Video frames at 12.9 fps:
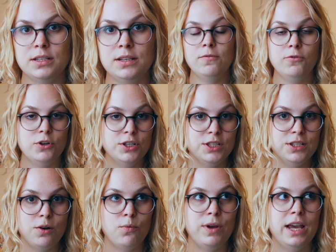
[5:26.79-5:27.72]
First,
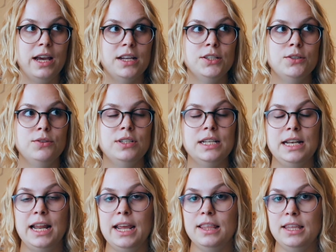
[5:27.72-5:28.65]
we had to
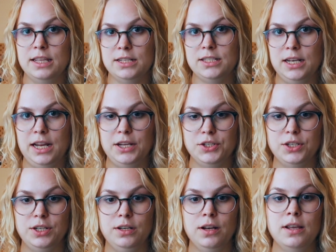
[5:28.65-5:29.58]
delay the
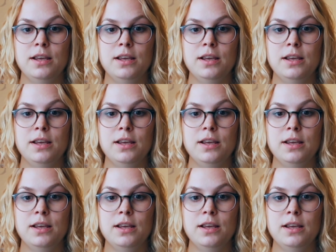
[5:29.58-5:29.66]
installation.